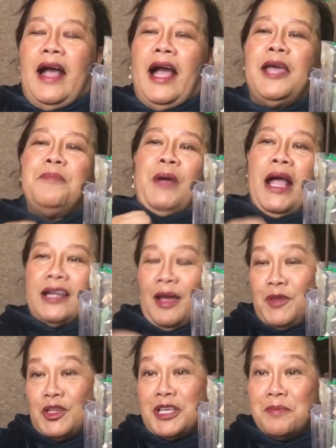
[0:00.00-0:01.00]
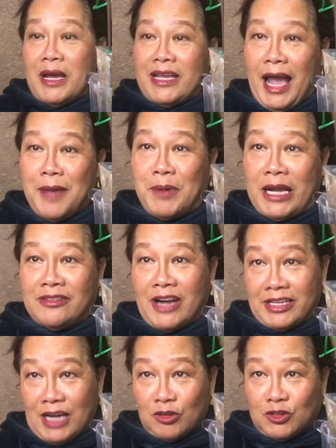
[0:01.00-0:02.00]
iPad. I'm using my iPad
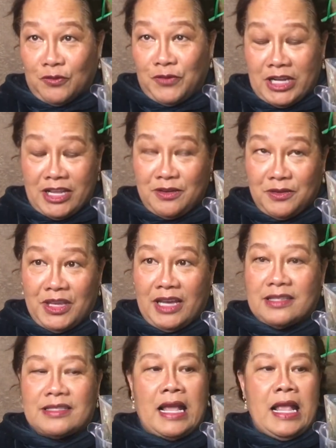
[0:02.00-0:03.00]
right now to video this.